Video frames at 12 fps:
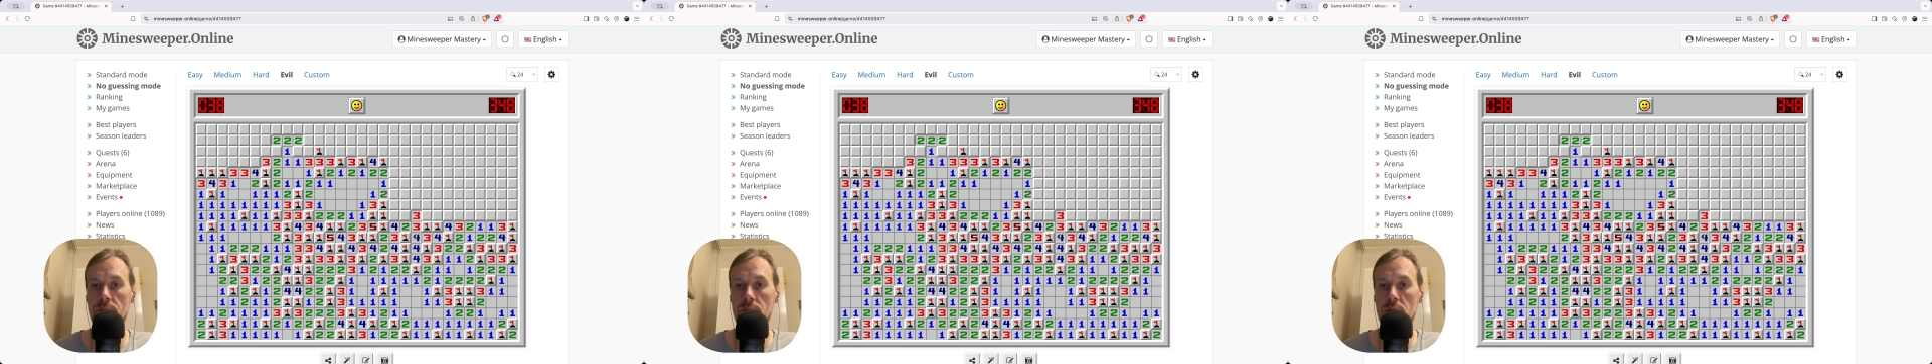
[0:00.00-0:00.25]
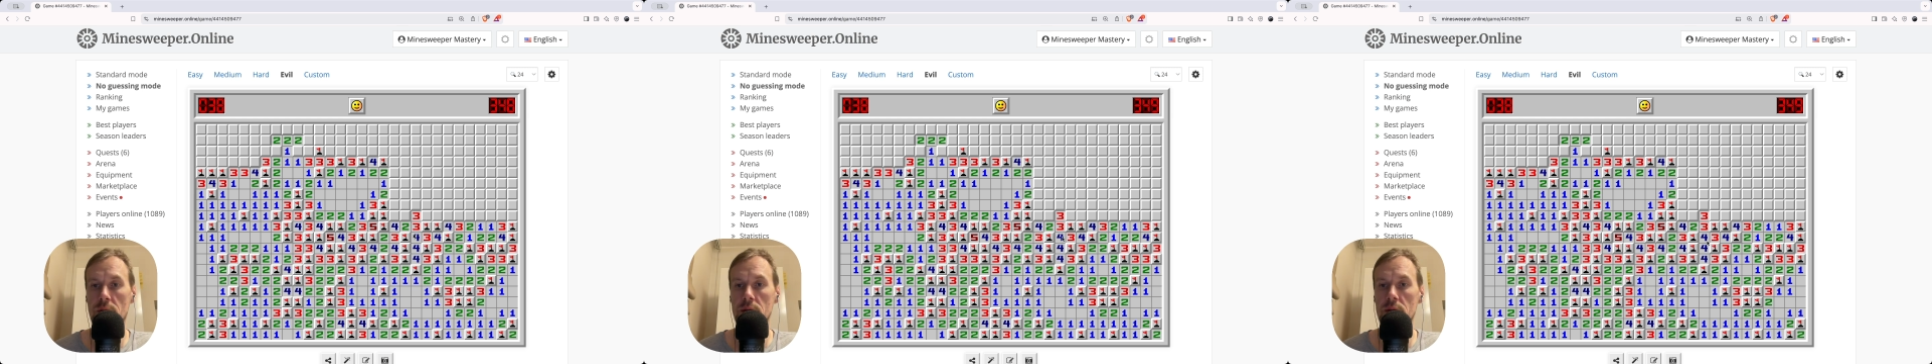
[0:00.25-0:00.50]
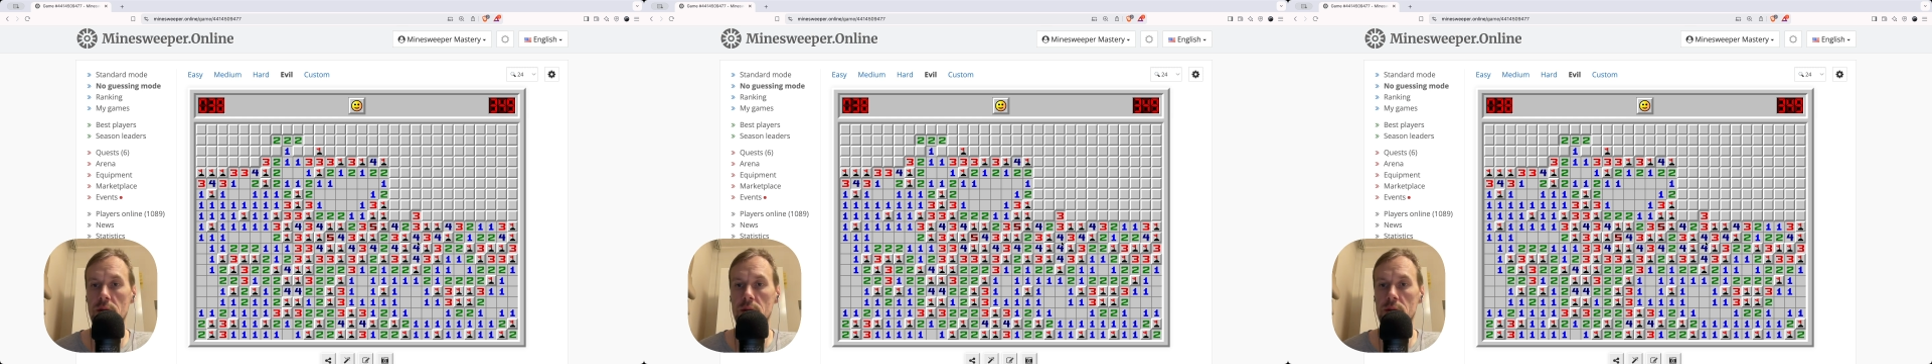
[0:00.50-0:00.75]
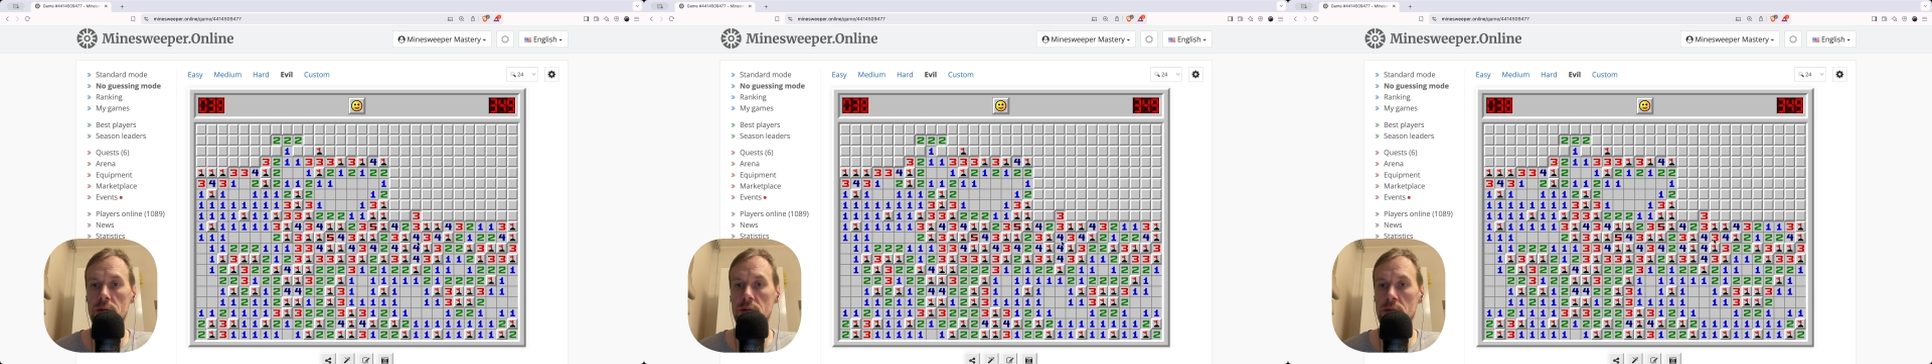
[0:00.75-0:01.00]
And
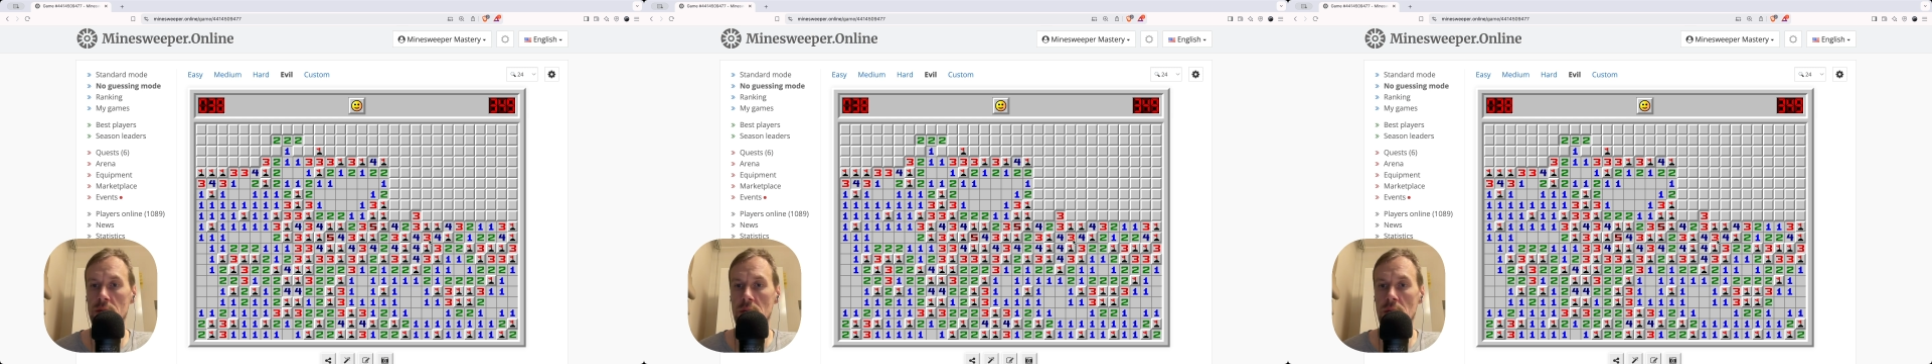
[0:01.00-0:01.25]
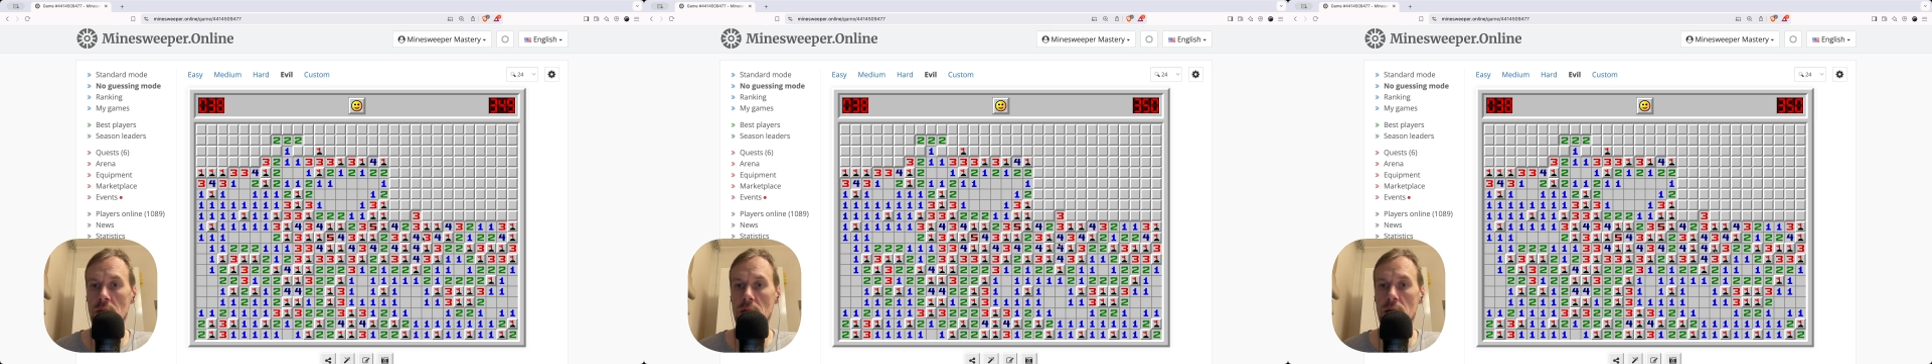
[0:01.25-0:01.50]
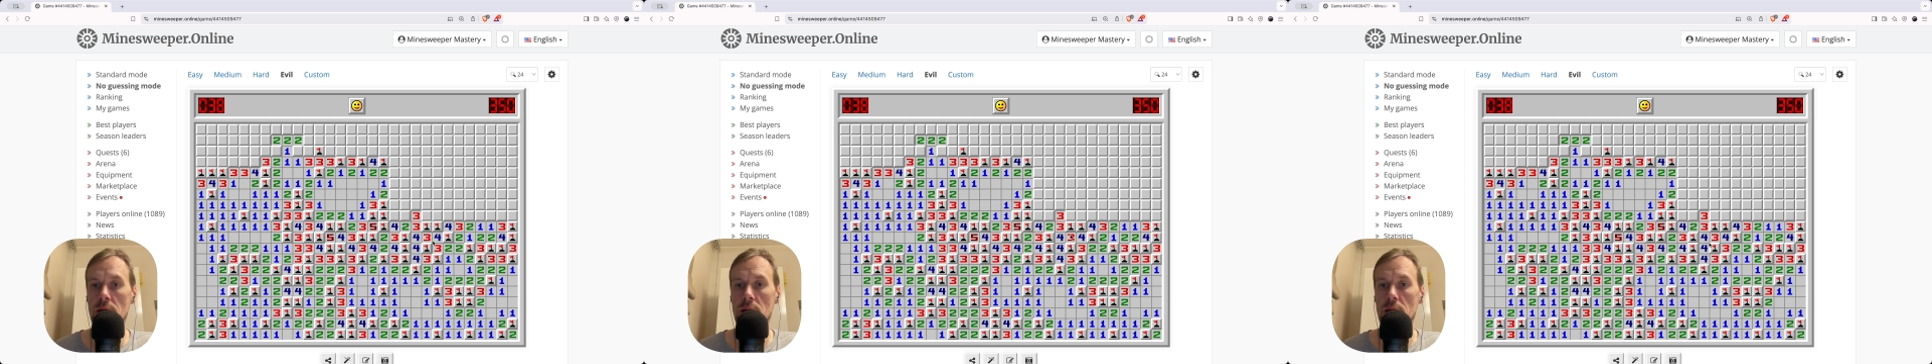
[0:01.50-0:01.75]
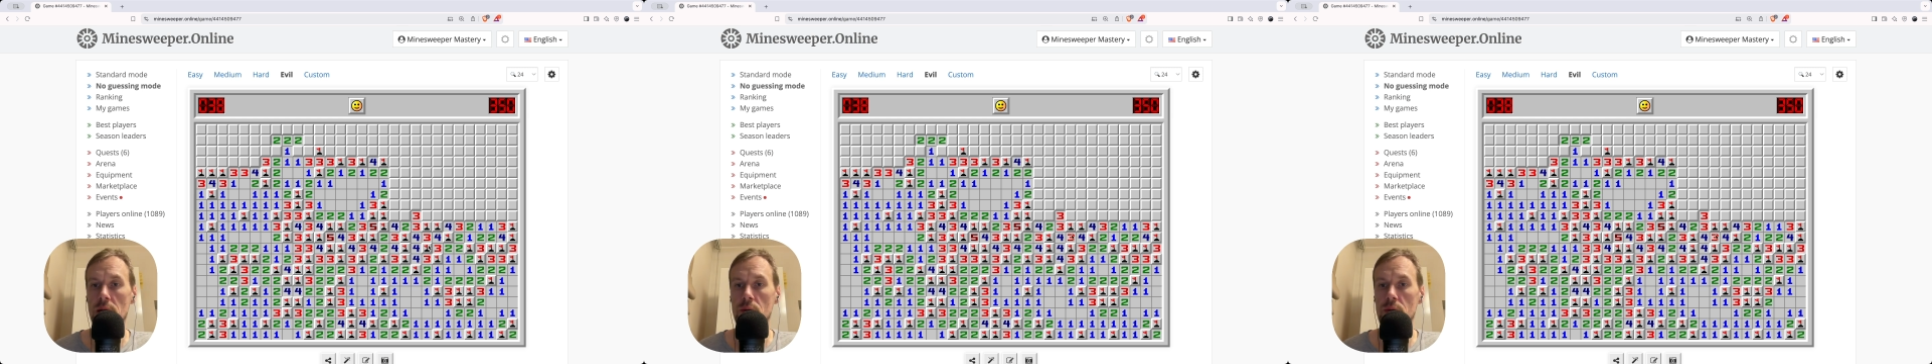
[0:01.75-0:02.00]
this
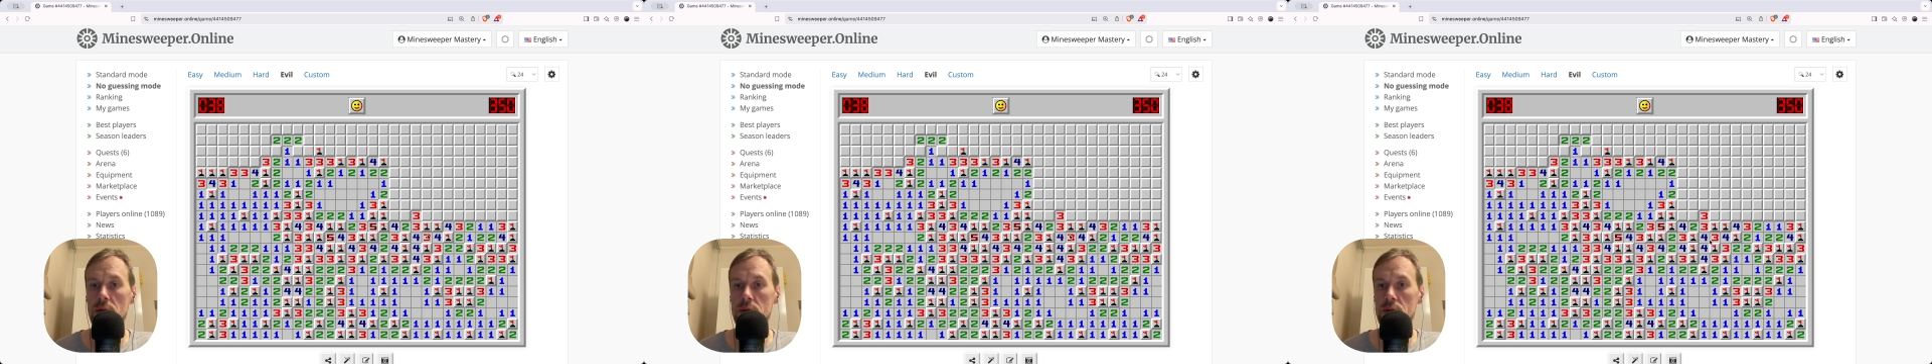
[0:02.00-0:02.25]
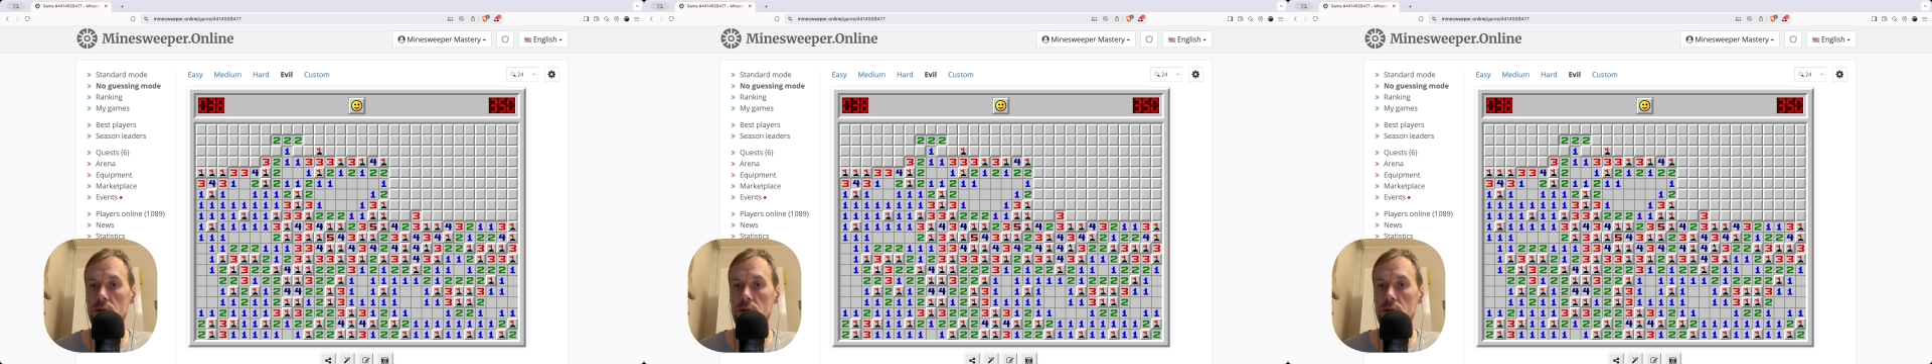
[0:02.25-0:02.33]
allowed us